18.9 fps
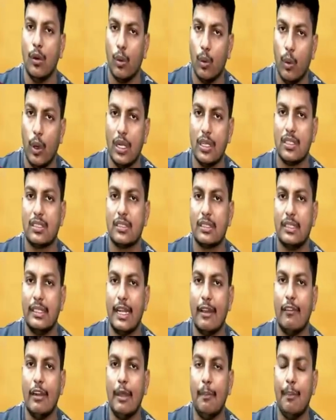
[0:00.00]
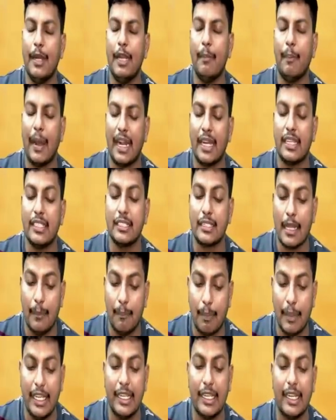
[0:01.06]
Once development part is
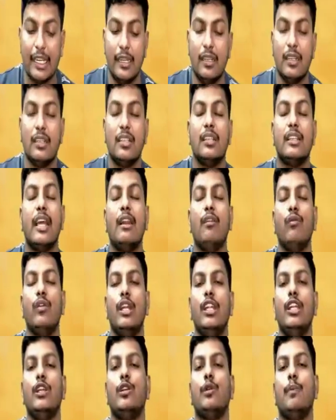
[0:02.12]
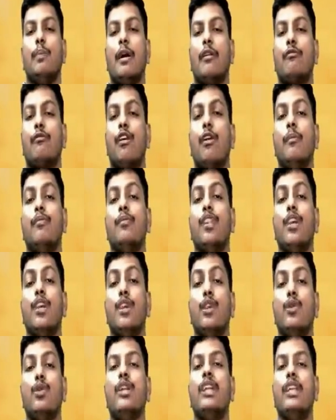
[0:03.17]
completed, then we need to perform
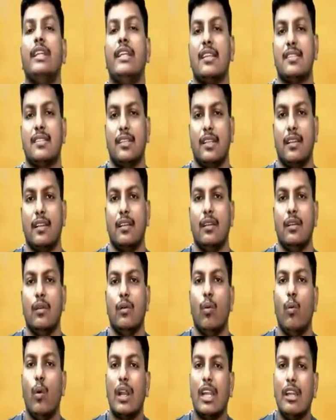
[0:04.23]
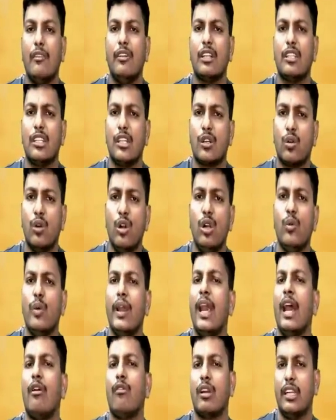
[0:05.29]
unit testing. Whatever the code we
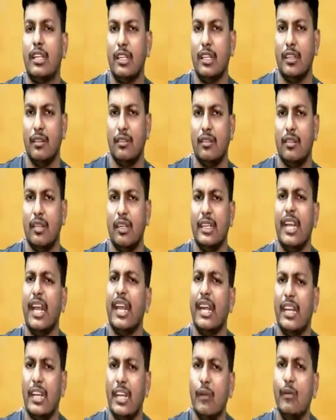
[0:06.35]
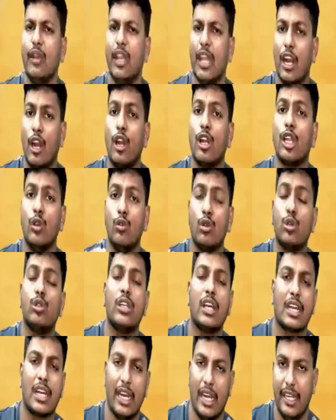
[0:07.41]
have written, directly we cannot give to
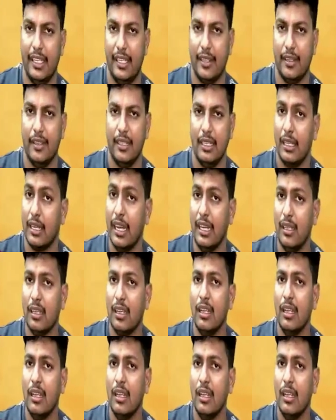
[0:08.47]
the client, right?